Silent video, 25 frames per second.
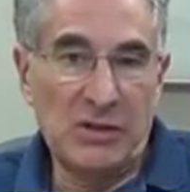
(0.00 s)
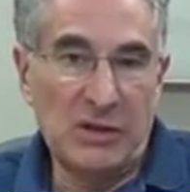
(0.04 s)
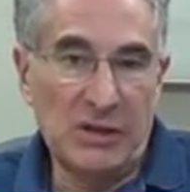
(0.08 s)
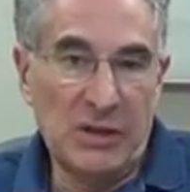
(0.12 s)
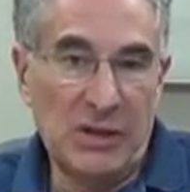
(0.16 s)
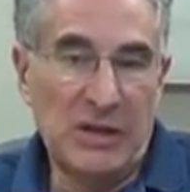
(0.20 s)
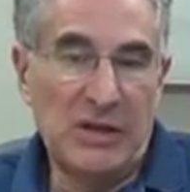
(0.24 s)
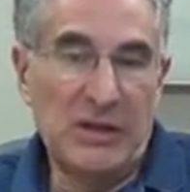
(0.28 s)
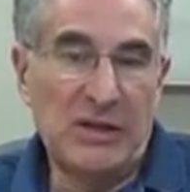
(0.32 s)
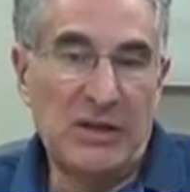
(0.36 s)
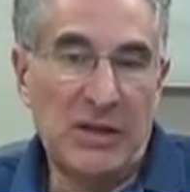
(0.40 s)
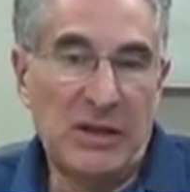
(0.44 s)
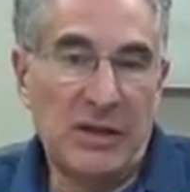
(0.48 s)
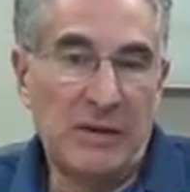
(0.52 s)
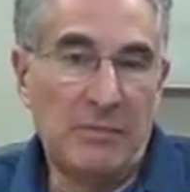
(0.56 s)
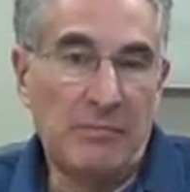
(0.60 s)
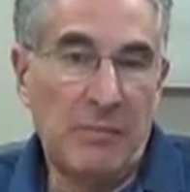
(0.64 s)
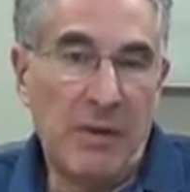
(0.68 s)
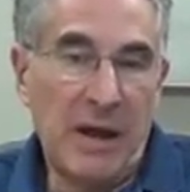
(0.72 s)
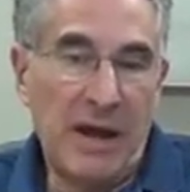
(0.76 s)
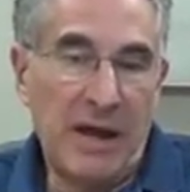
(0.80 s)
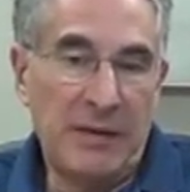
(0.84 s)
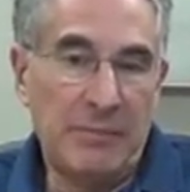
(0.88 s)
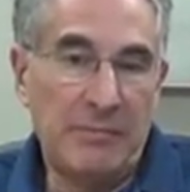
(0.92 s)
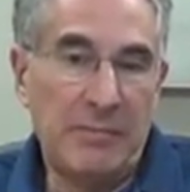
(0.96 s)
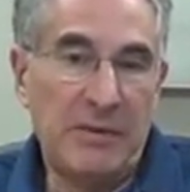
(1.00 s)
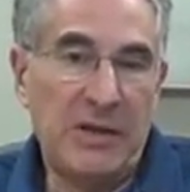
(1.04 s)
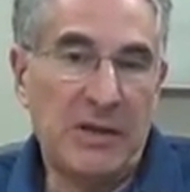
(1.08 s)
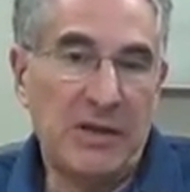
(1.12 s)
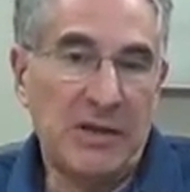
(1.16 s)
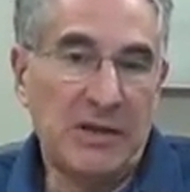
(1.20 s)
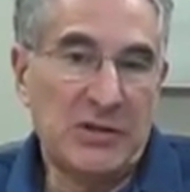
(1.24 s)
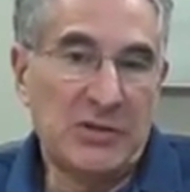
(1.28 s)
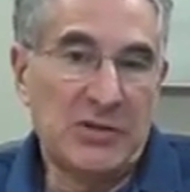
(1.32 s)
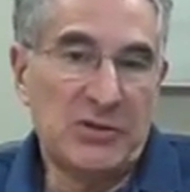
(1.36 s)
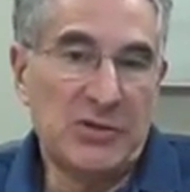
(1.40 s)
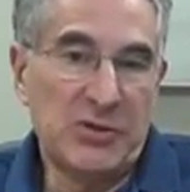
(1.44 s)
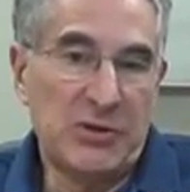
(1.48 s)
LinkedIn might be
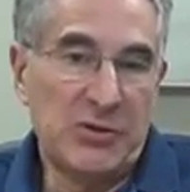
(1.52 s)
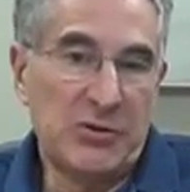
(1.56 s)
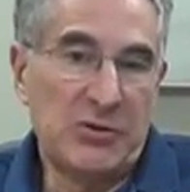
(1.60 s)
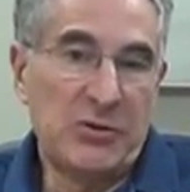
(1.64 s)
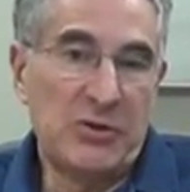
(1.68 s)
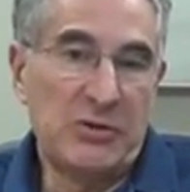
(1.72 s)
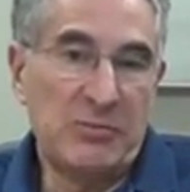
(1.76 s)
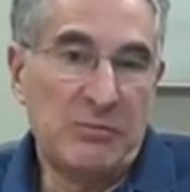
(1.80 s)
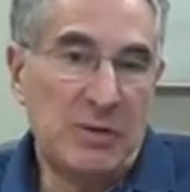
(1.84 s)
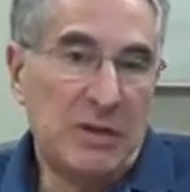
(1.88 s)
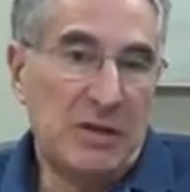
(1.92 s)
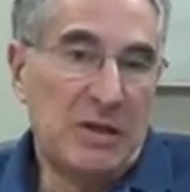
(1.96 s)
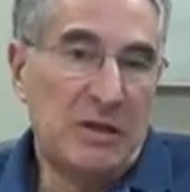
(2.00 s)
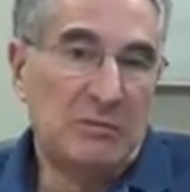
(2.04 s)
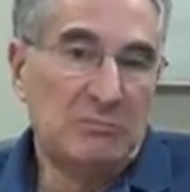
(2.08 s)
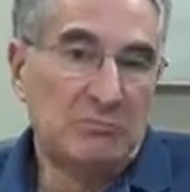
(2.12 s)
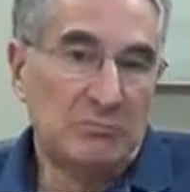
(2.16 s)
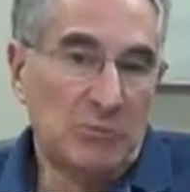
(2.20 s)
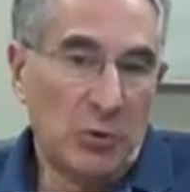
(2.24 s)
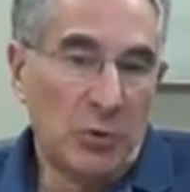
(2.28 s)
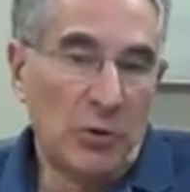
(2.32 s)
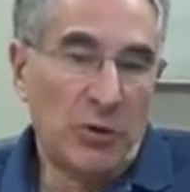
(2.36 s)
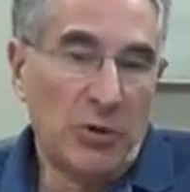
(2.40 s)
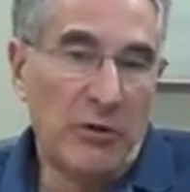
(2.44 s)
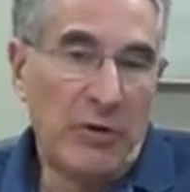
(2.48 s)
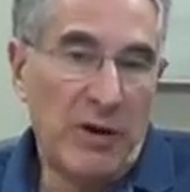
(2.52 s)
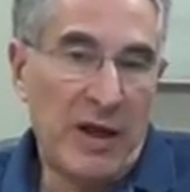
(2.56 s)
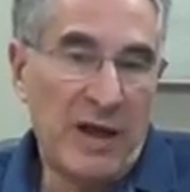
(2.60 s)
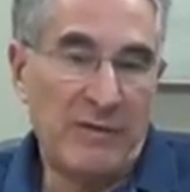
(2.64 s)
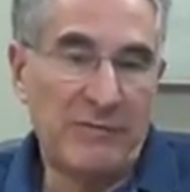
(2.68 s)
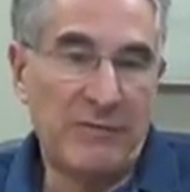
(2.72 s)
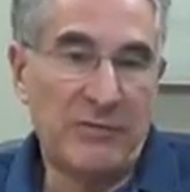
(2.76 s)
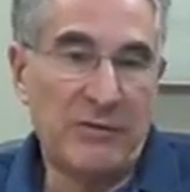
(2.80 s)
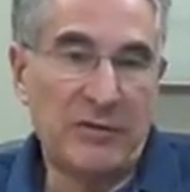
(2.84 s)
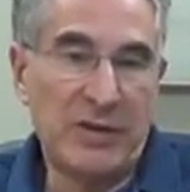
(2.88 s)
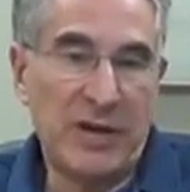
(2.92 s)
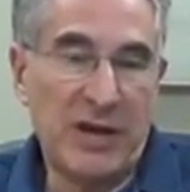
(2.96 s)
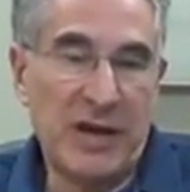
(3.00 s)
considered to be lawyer
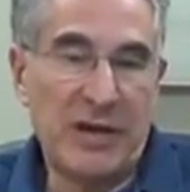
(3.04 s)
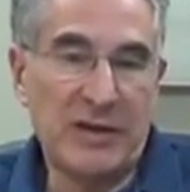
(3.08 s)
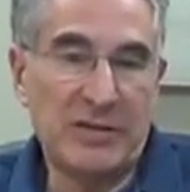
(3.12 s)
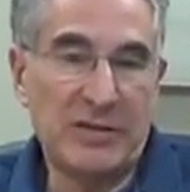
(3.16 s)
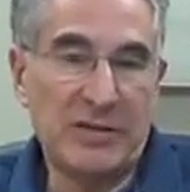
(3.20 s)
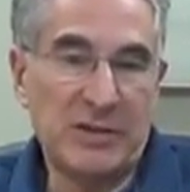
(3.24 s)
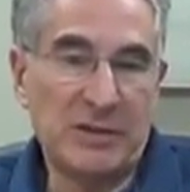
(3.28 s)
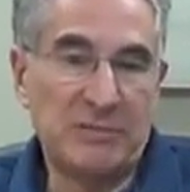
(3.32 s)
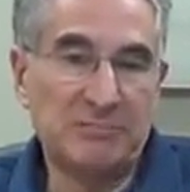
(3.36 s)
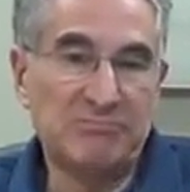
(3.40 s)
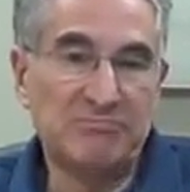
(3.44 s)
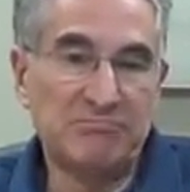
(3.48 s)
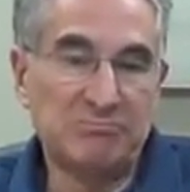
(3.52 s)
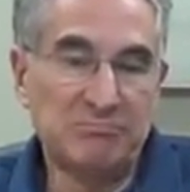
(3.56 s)
advertising.